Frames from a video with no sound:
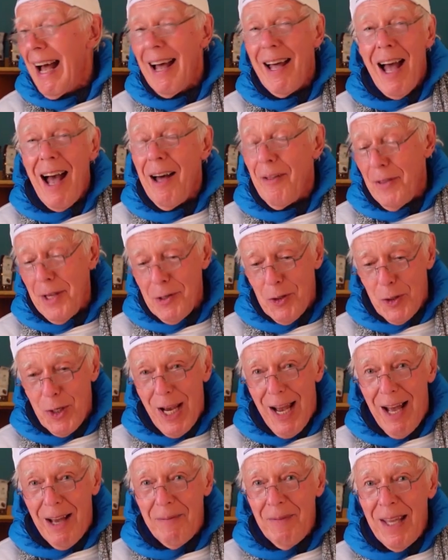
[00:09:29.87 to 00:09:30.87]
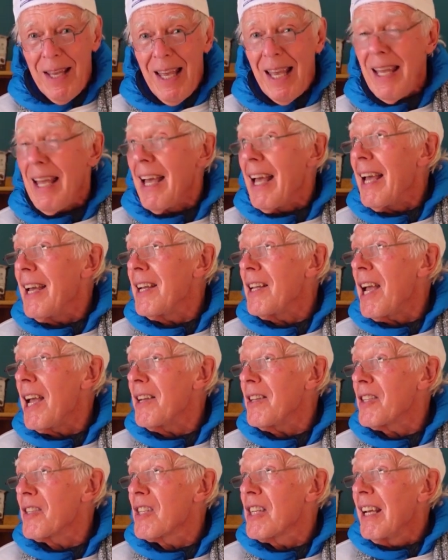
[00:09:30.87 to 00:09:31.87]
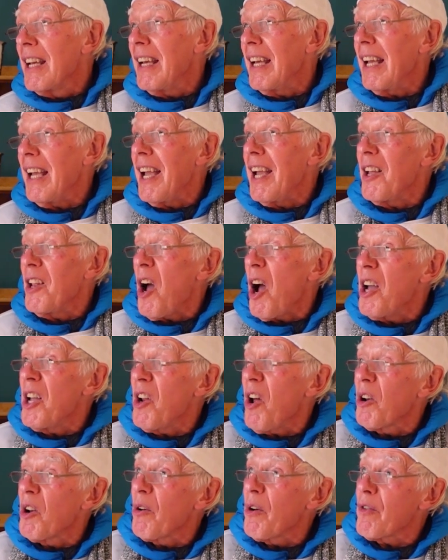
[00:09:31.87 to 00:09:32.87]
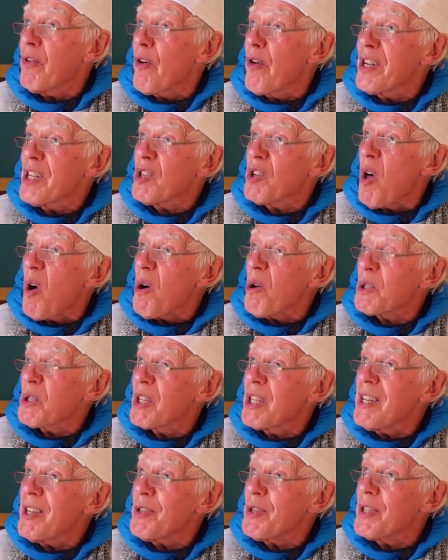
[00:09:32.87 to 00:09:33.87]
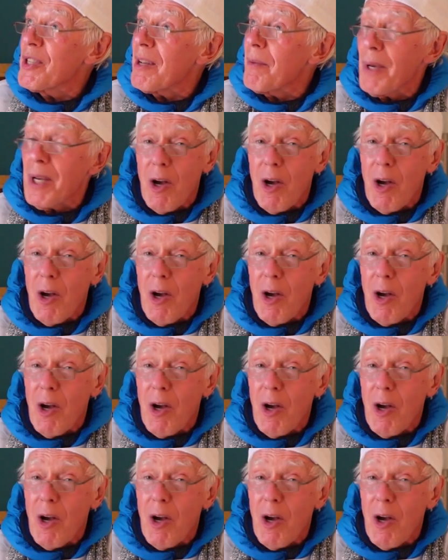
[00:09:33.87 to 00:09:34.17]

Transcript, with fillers: and this time it's in honour of Chris Lawson, isn't it?